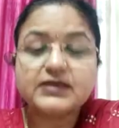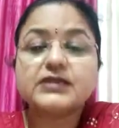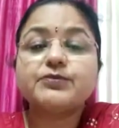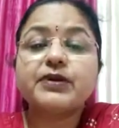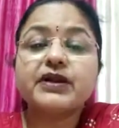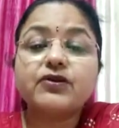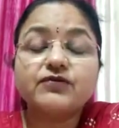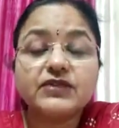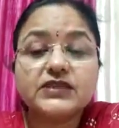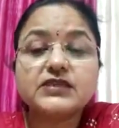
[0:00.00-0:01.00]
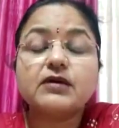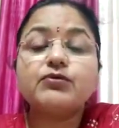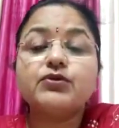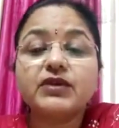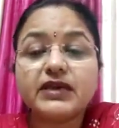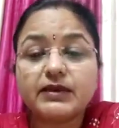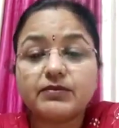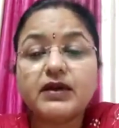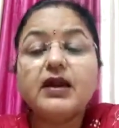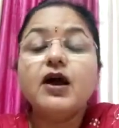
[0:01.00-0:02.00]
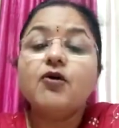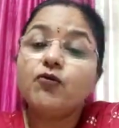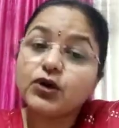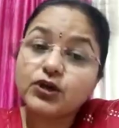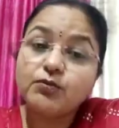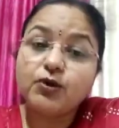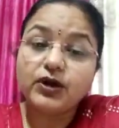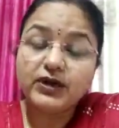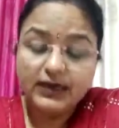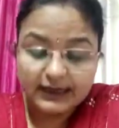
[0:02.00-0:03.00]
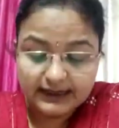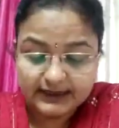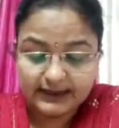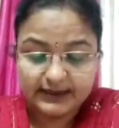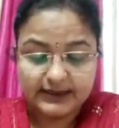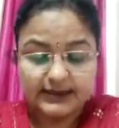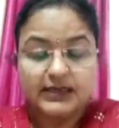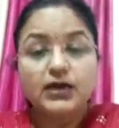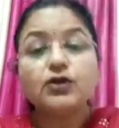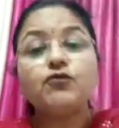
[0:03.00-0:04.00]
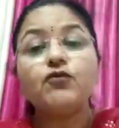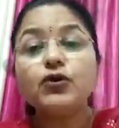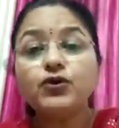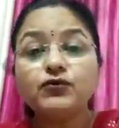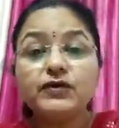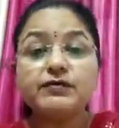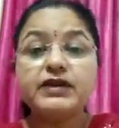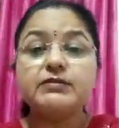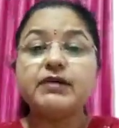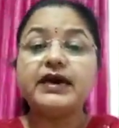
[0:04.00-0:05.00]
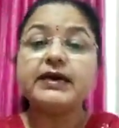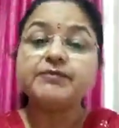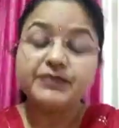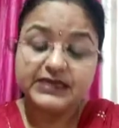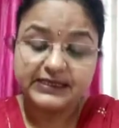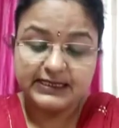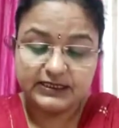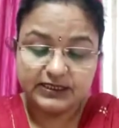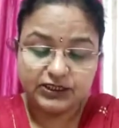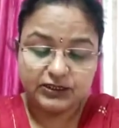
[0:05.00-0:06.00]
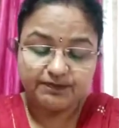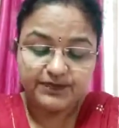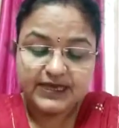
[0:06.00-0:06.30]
the spread of these communicable waterborne diseases. Now, what do we mean by sanitation?